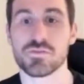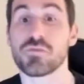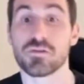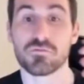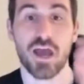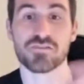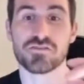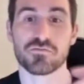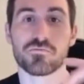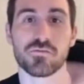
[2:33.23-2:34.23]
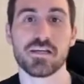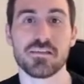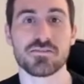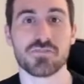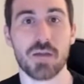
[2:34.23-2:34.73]
You can actually read
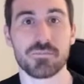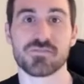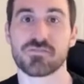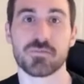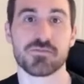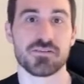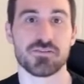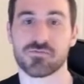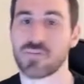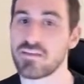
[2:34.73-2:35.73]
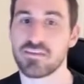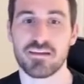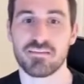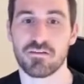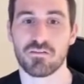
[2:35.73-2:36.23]
the job descriptions right then
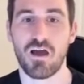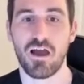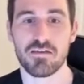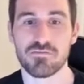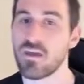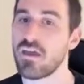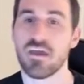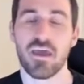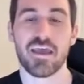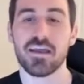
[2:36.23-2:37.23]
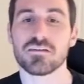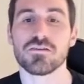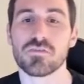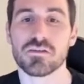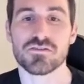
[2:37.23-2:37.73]
and there live, and you
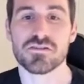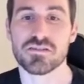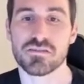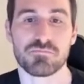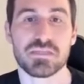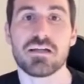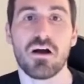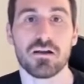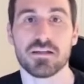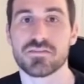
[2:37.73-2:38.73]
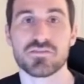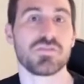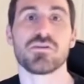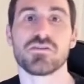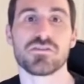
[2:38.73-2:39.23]
can just bid on it. So you
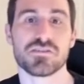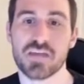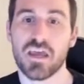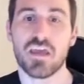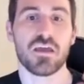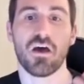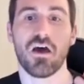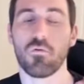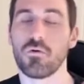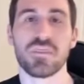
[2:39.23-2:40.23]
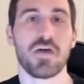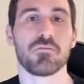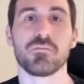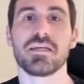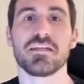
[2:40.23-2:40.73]
can just what that would
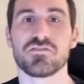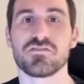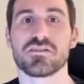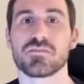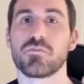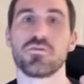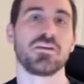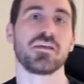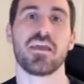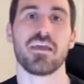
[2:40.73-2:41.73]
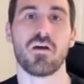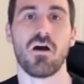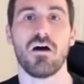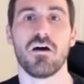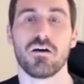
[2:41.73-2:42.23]
mean is just putting
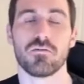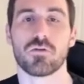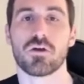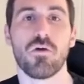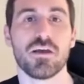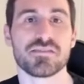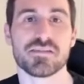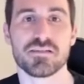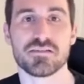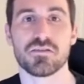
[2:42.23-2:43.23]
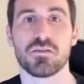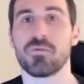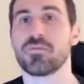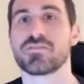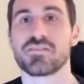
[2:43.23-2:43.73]
a request in to the
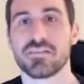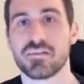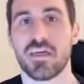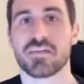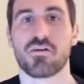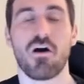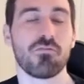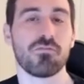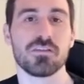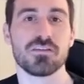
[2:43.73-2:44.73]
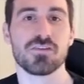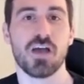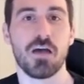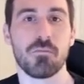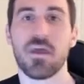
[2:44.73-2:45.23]
person that's offering the
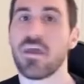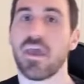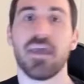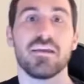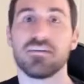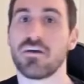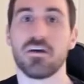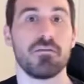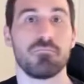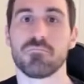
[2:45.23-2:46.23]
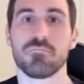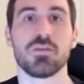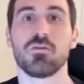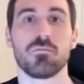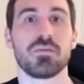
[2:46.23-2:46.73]
job, and
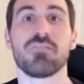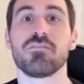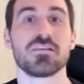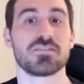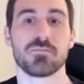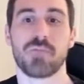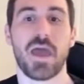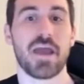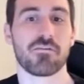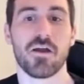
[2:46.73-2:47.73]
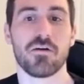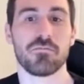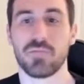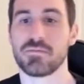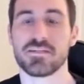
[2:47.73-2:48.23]
giving some
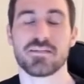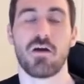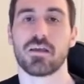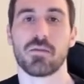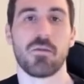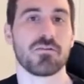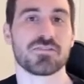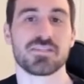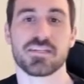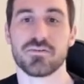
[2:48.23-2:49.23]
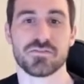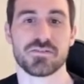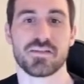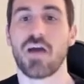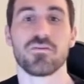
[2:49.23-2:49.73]
background, maybe talking about your skills
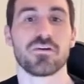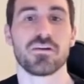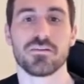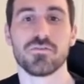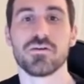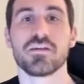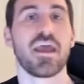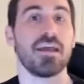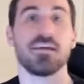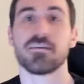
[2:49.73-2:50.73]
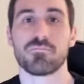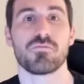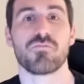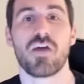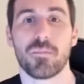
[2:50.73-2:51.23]
and how you're going to do it, and
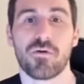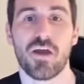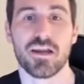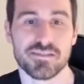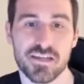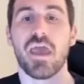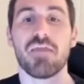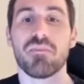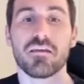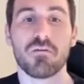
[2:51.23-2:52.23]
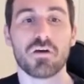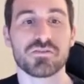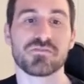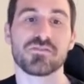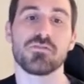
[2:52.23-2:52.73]
provide a price. And then
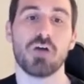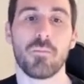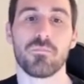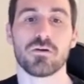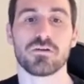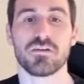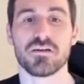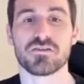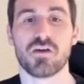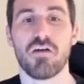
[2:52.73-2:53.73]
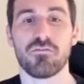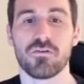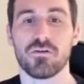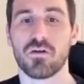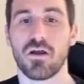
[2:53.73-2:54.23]
also too, Upwork does
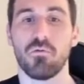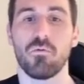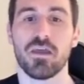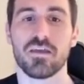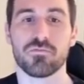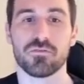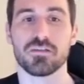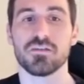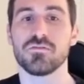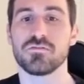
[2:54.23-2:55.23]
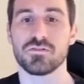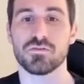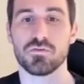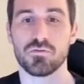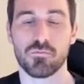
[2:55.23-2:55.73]
offer a way for you
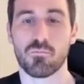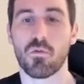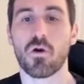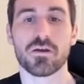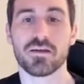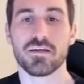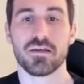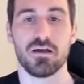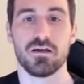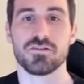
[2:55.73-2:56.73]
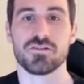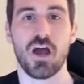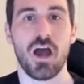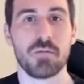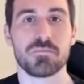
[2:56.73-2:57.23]
to market a job.